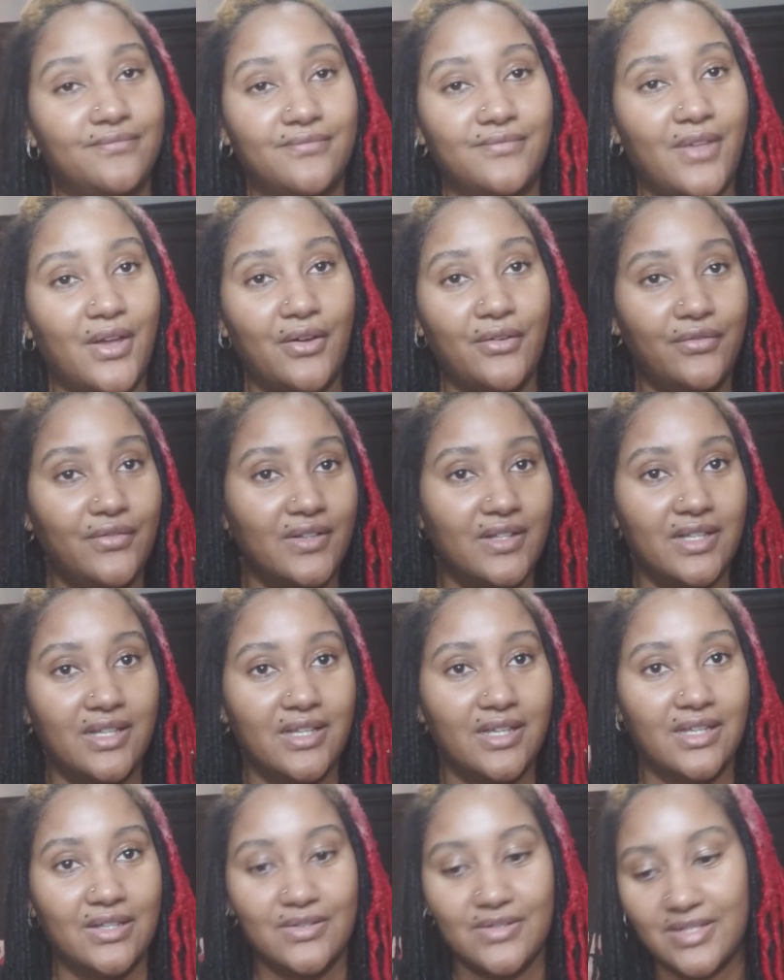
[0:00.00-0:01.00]
hopefully
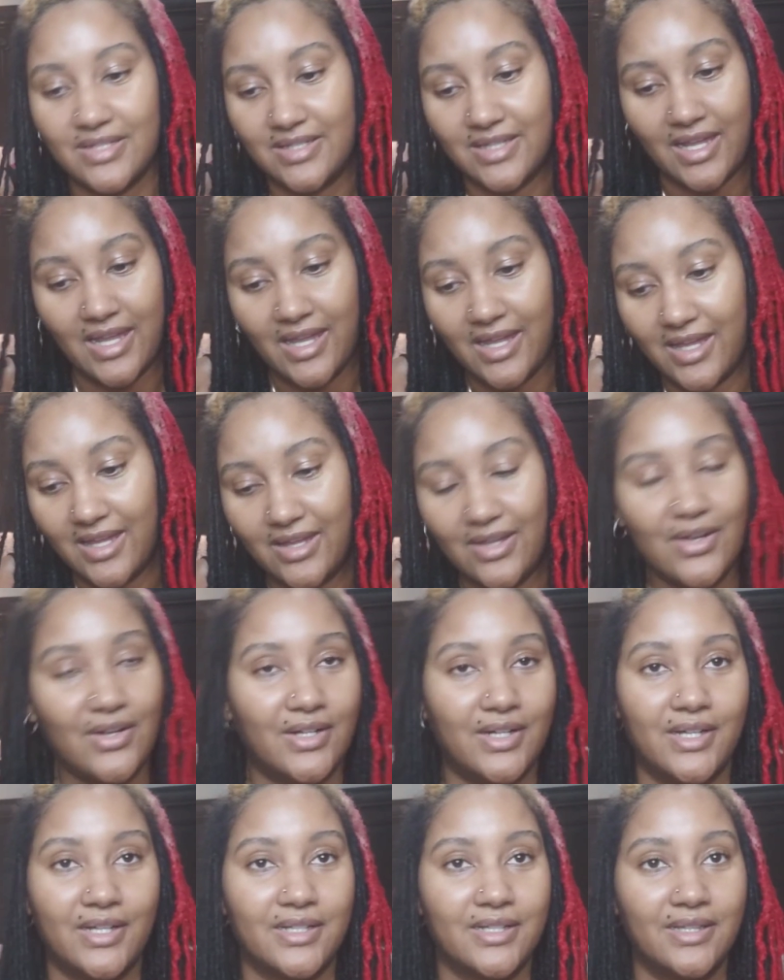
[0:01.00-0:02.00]
he'll stay
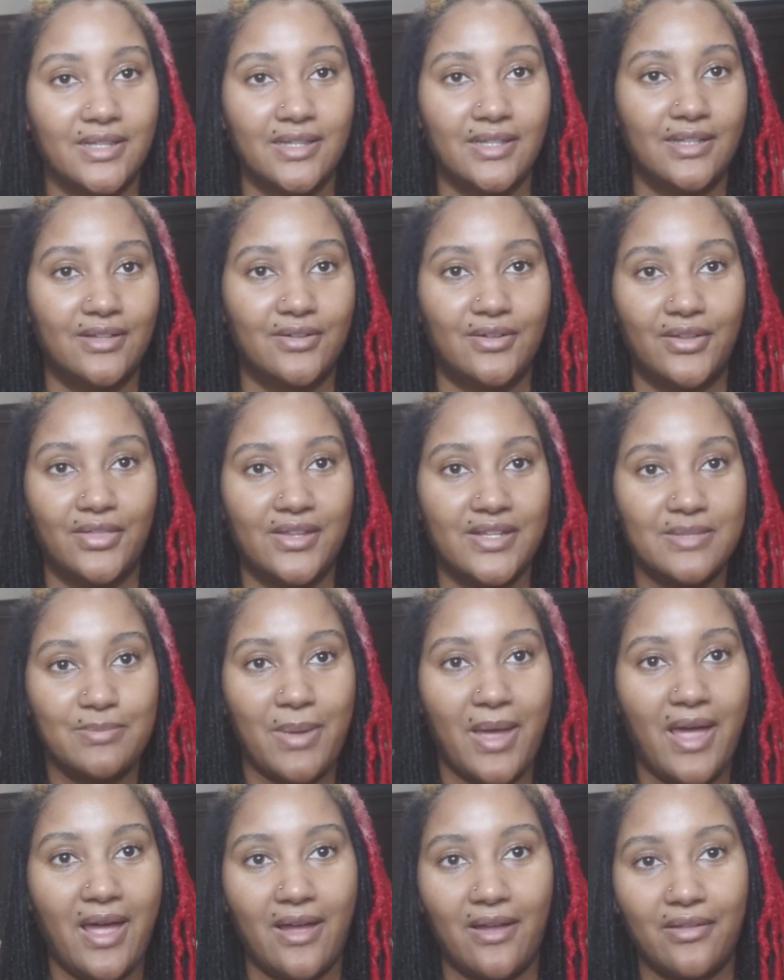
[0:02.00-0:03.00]
on this
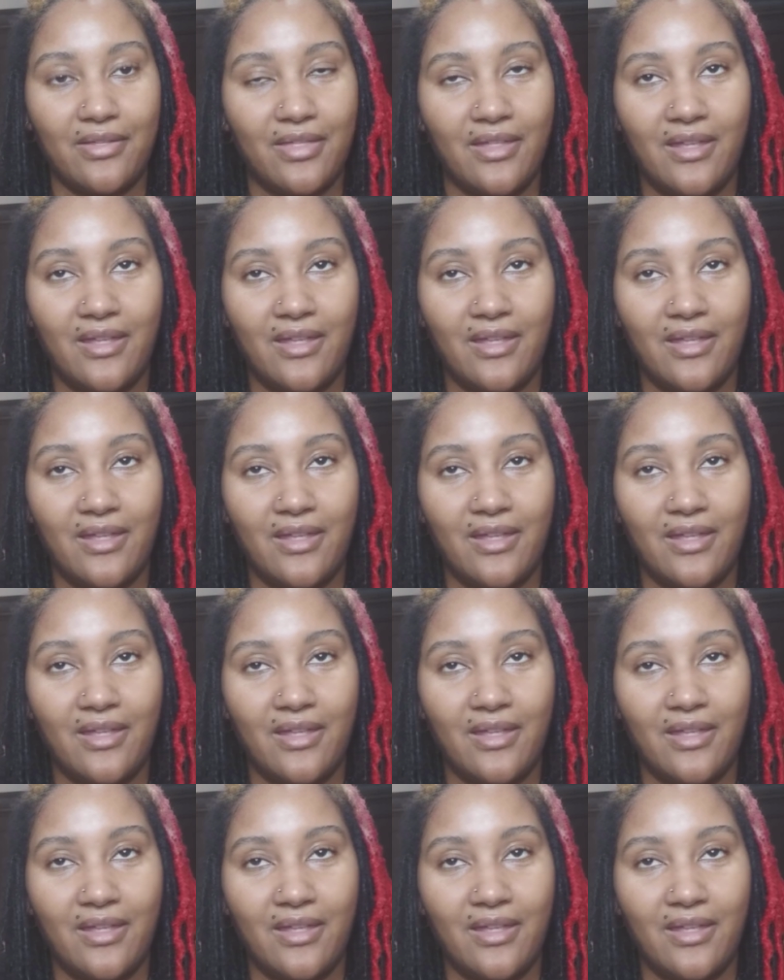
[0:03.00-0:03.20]
path.